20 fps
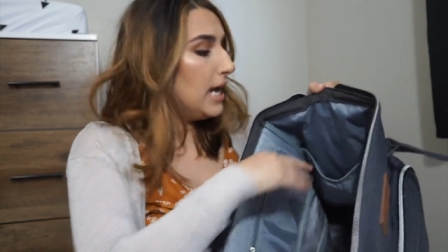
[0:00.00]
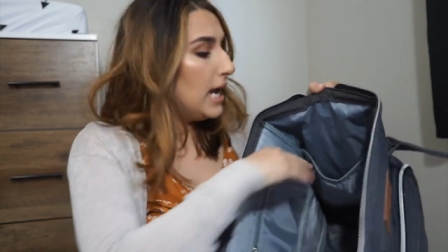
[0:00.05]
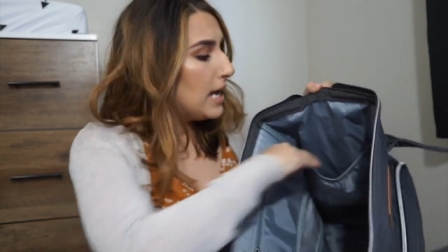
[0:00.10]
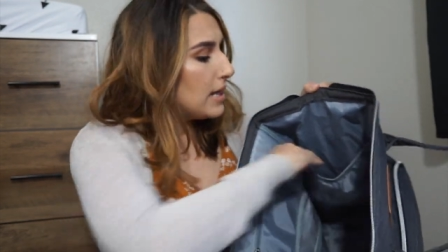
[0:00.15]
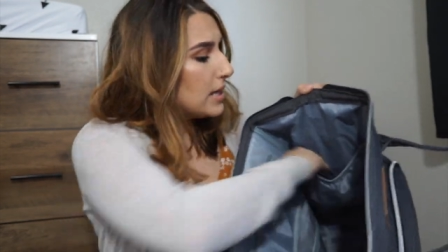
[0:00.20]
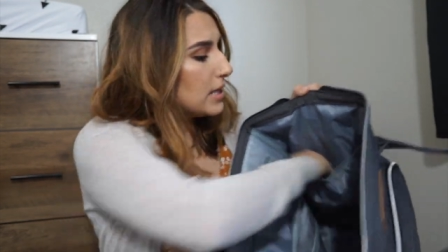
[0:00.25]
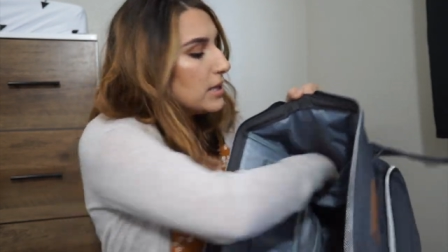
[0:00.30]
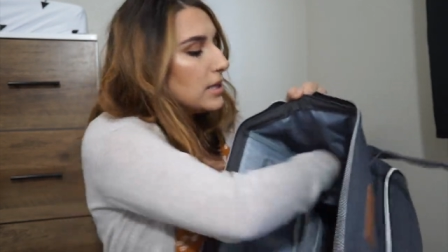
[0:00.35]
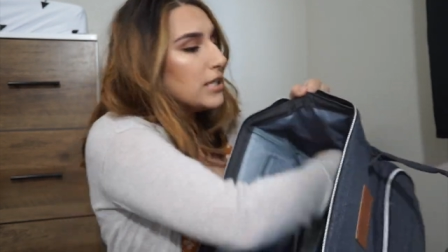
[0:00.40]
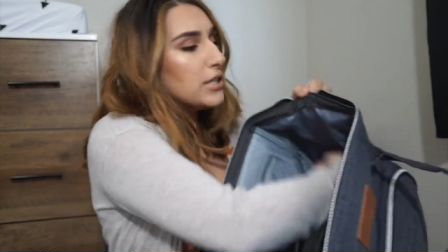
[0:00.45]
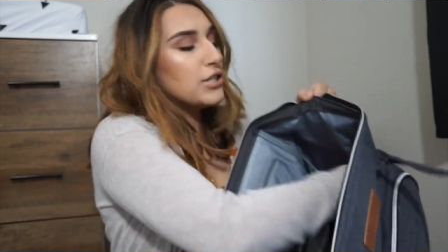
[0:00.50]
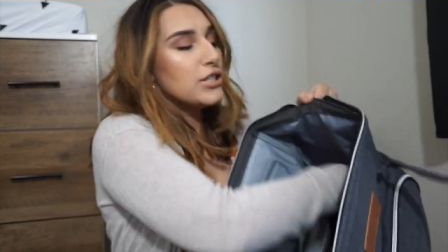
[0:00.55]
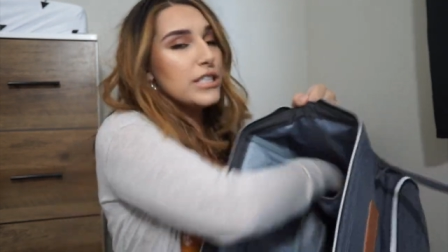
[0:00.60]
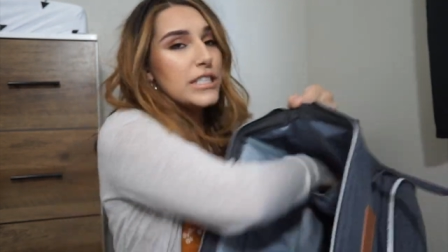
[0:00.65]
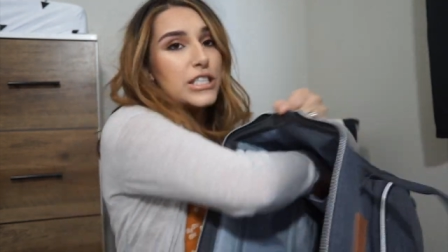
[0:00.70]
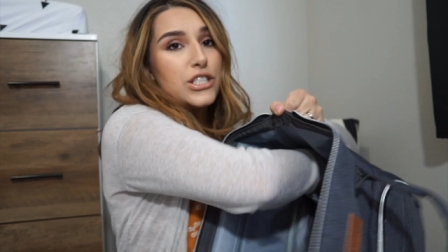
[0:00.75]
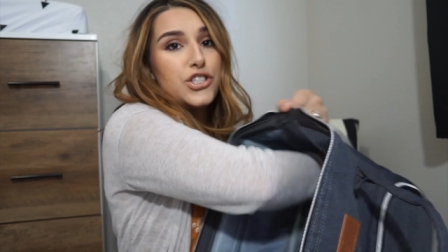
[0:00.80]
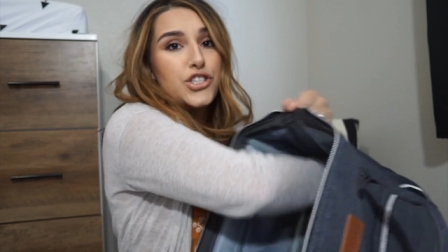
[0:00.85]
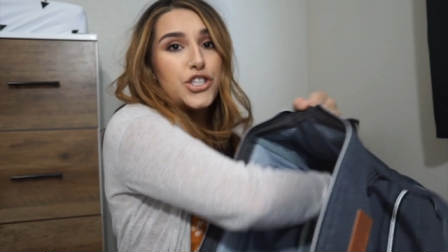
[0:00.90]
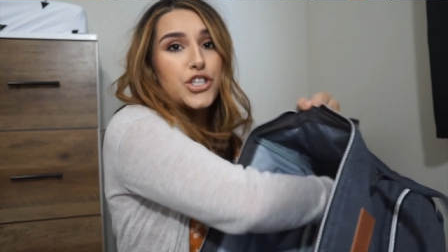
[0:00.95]
And then there's
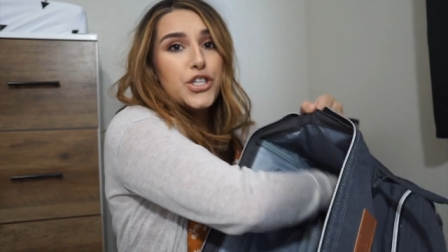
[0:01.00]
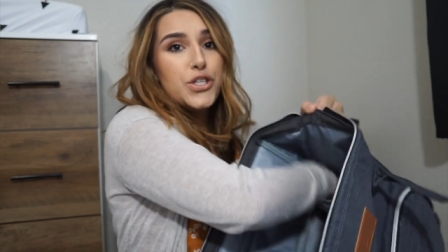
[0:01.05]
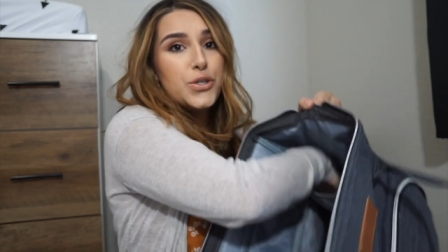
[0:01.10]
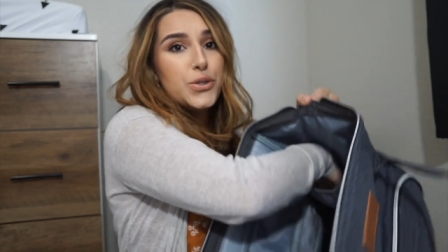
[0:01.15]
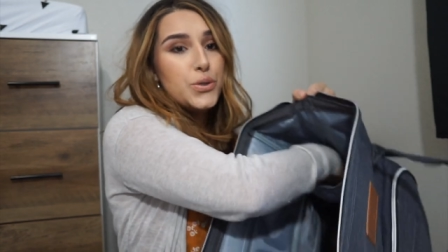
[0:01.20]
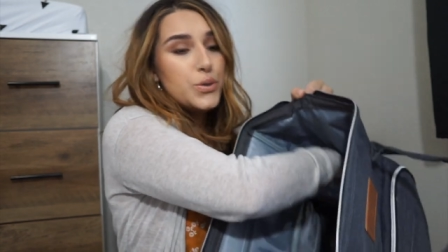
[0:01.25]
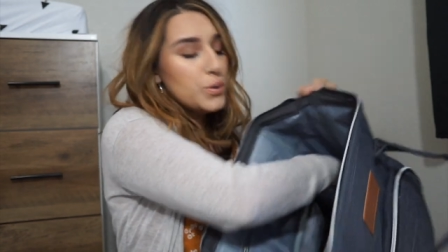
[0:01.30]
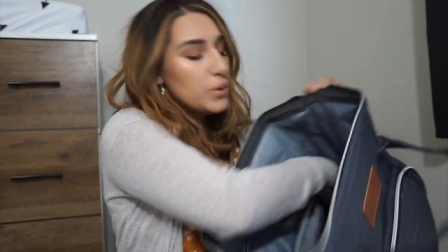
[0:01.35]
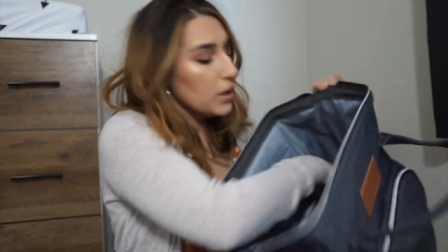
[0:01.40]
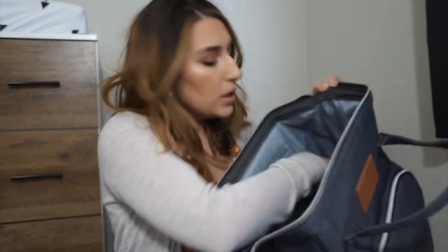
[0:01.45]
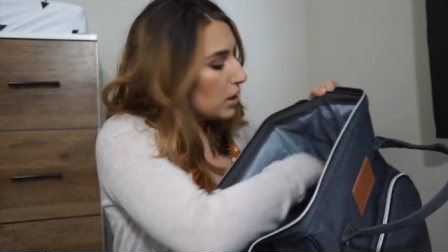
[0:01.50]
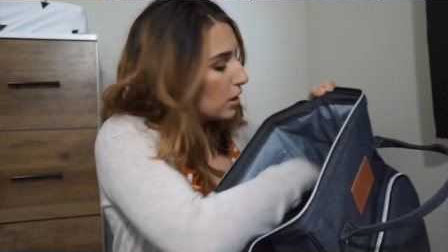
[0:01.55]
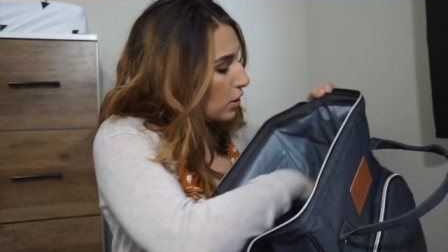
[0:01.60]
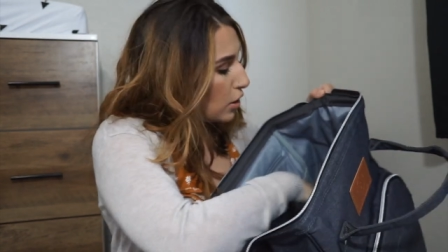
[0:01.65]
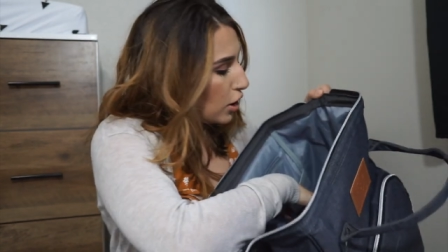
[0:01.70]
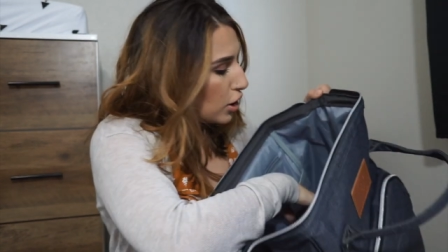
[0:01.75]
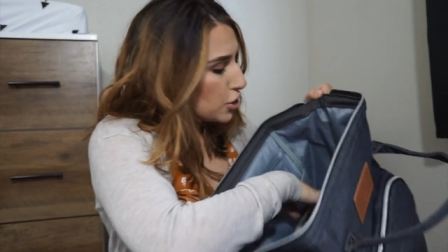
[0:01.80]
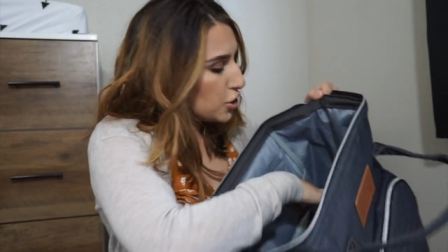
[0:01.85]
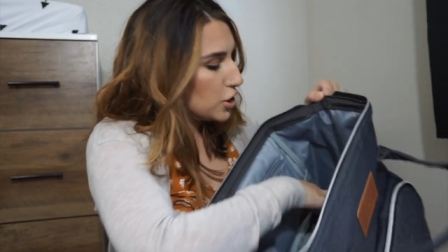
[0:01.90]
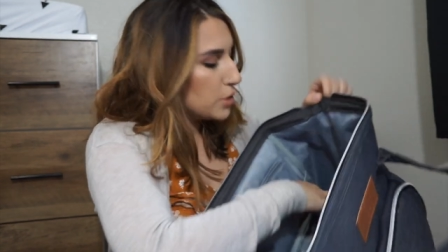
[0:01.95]
these two
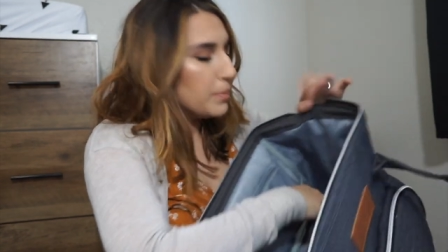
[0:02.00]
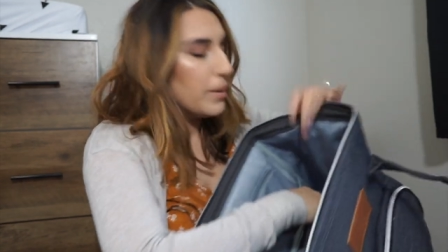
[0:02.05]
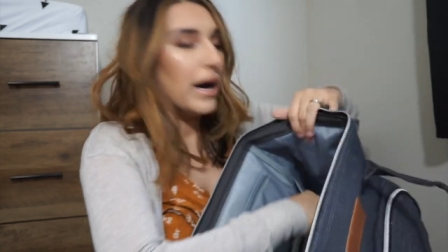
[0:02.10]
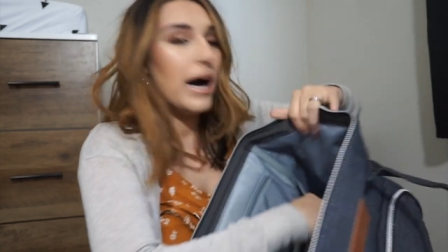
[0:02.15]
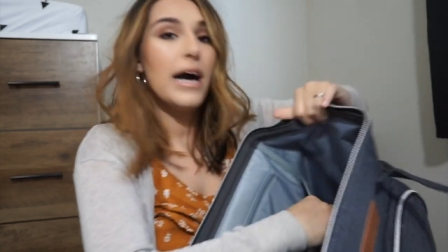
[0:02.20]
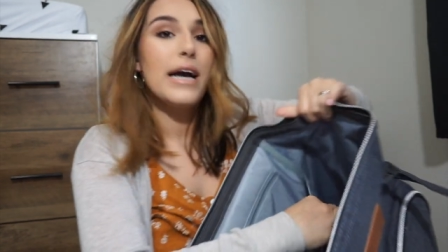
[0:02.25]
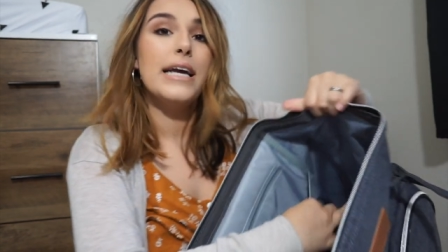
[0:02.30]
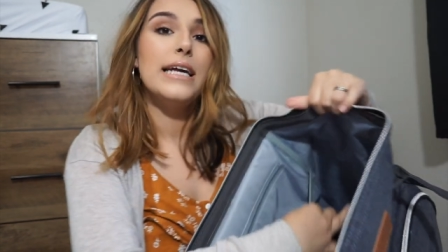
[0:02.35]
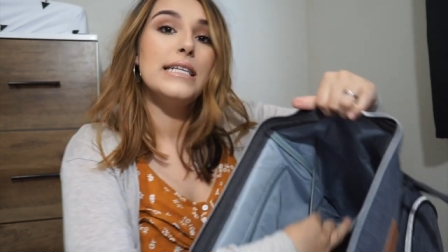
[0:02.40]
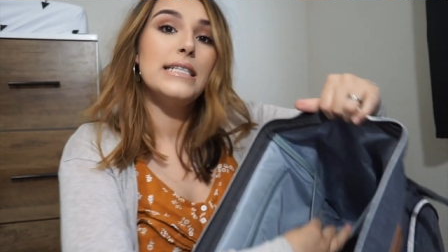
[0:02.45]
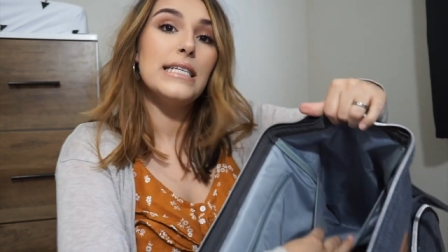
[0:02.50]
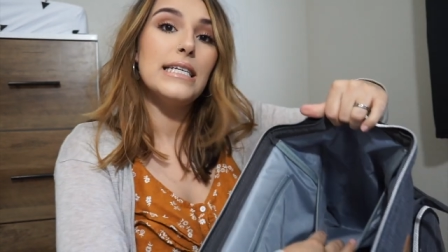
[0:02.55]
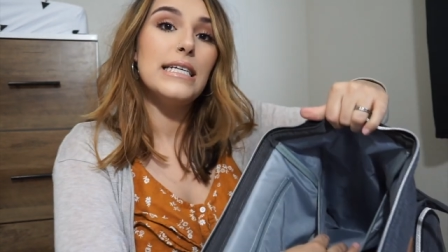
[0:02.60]
larger pockets